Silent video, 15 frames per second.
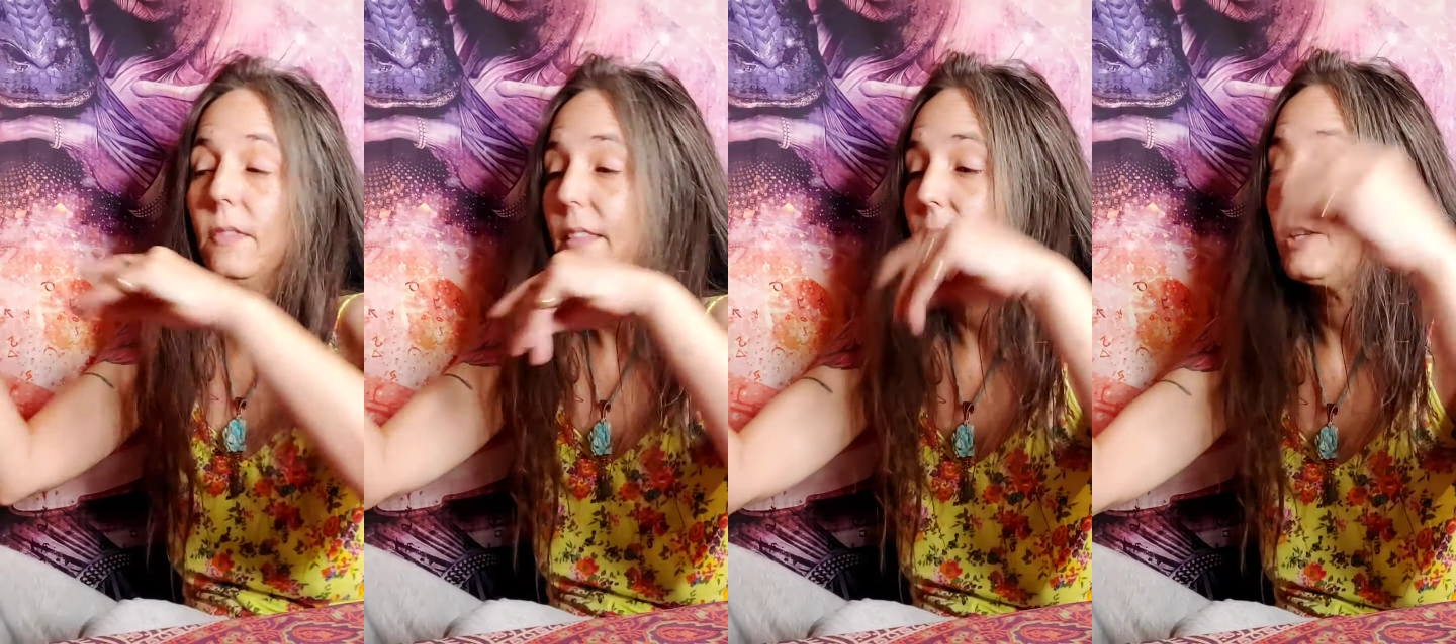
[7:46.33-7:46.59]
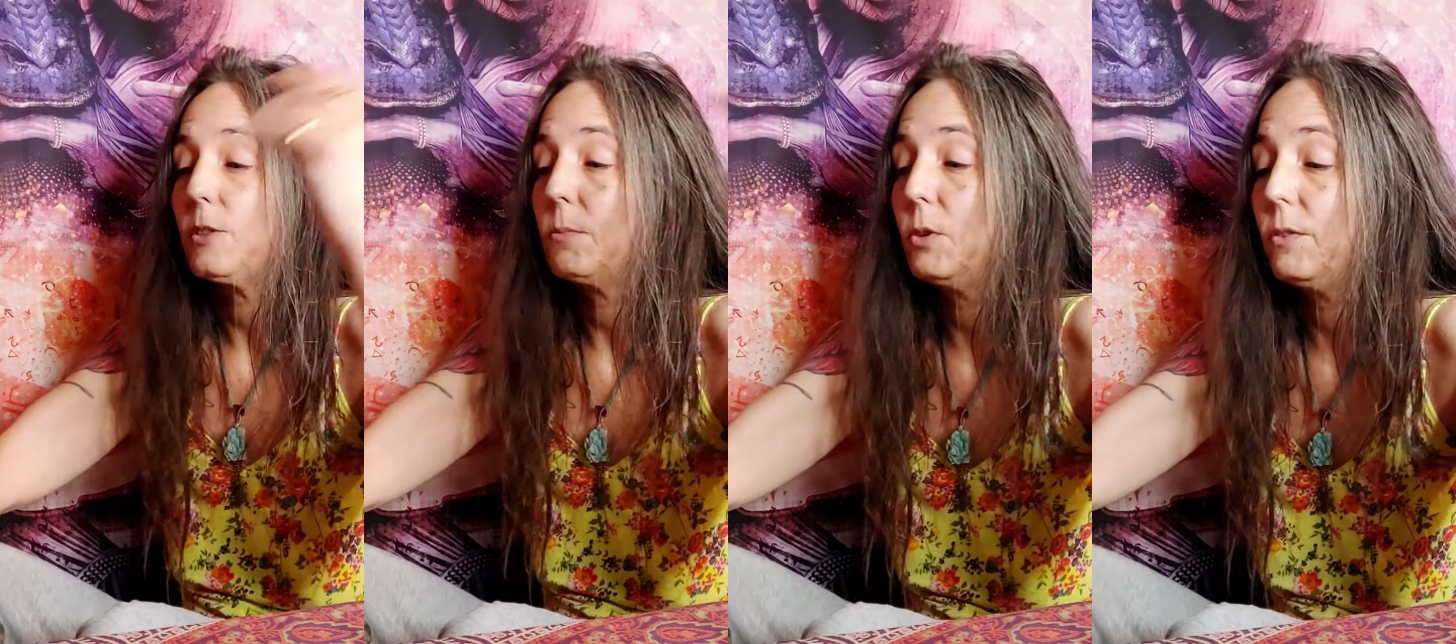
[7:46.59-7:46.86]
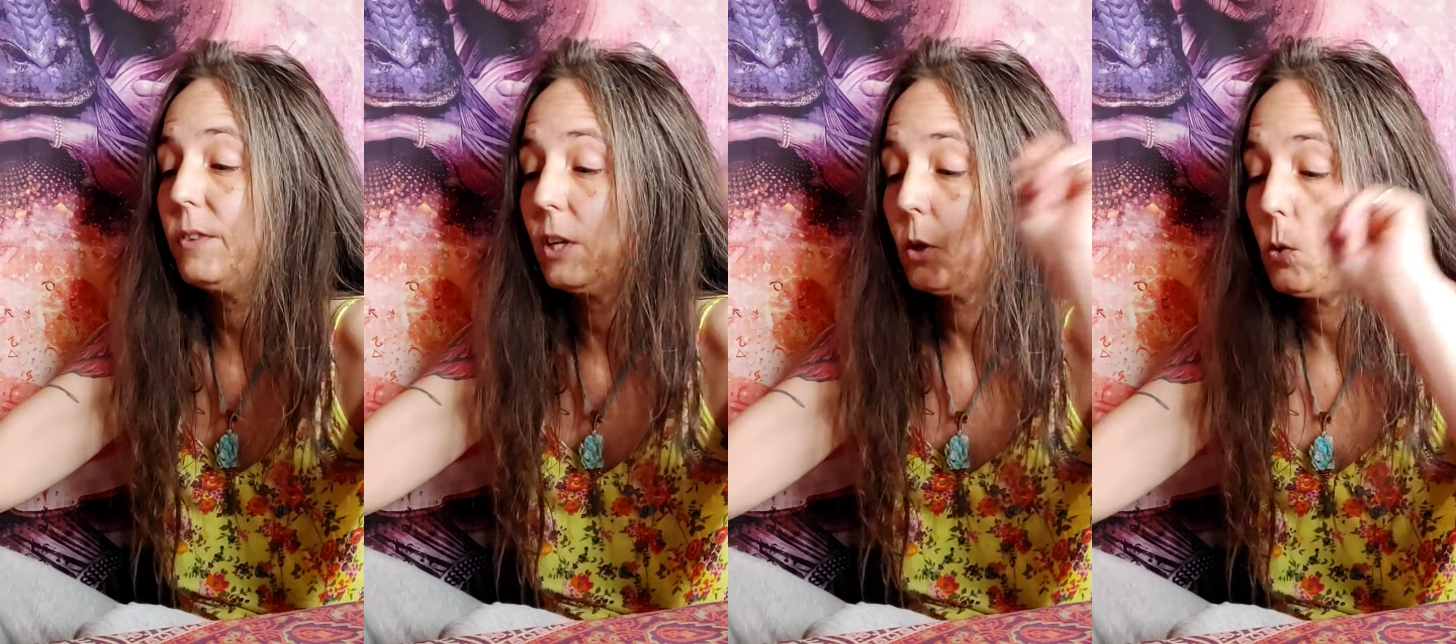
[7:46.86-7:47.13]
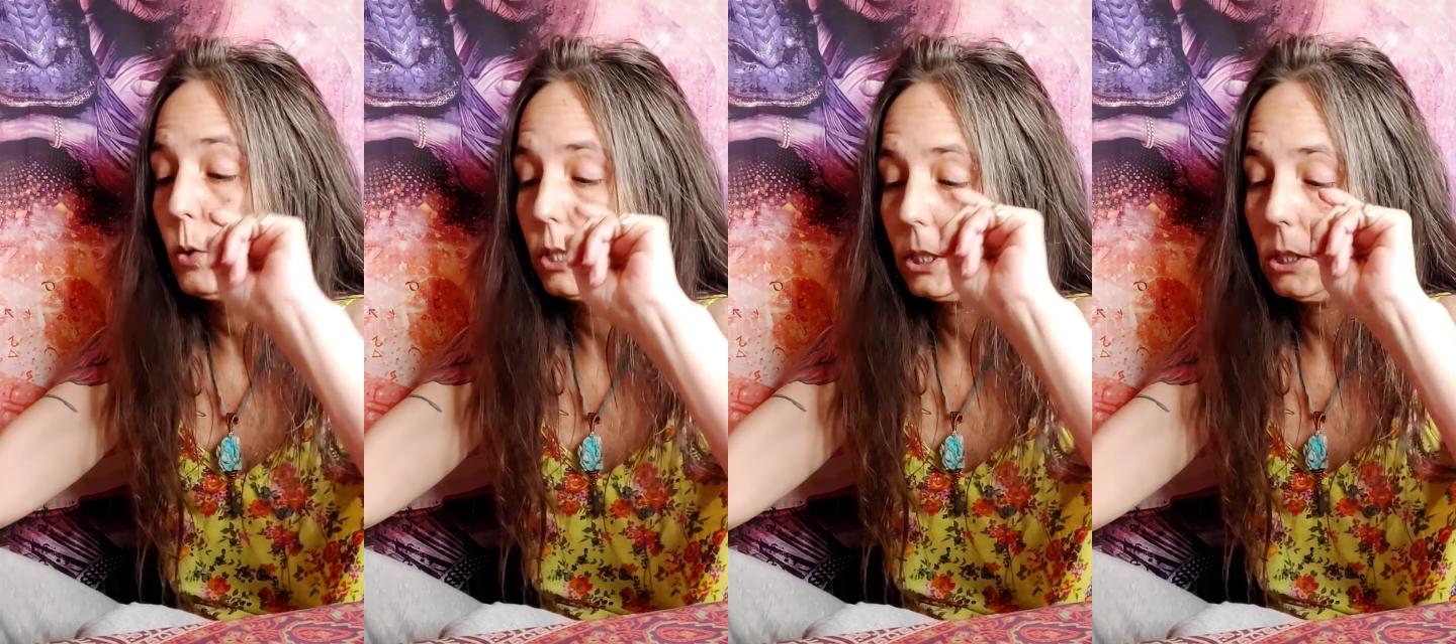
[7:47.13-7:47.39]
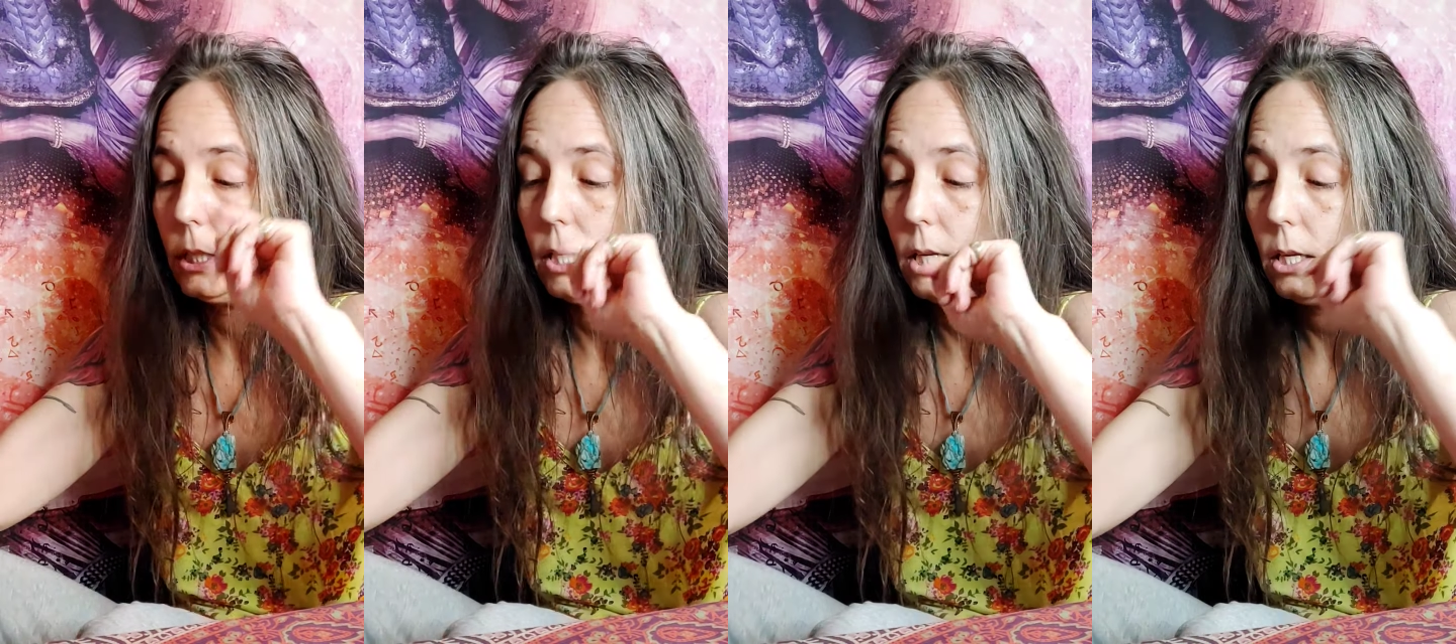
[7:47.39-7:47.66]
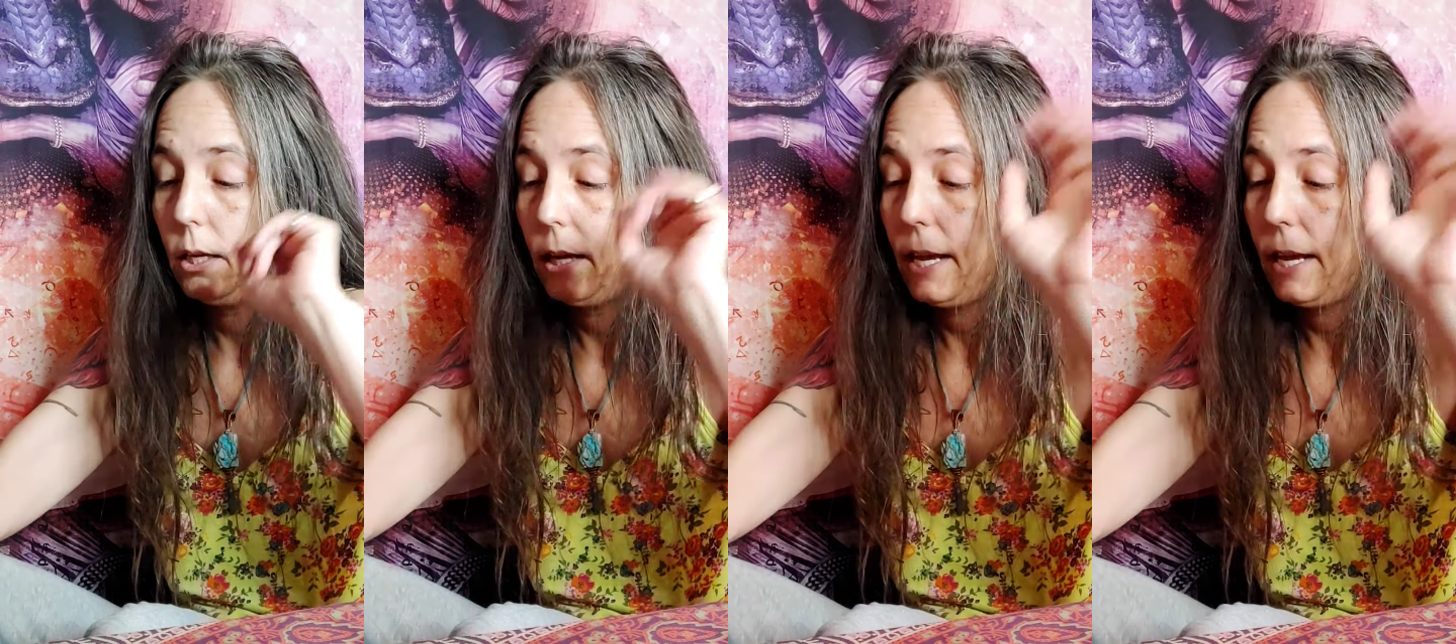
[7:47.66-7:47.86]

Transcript: things moving quickly,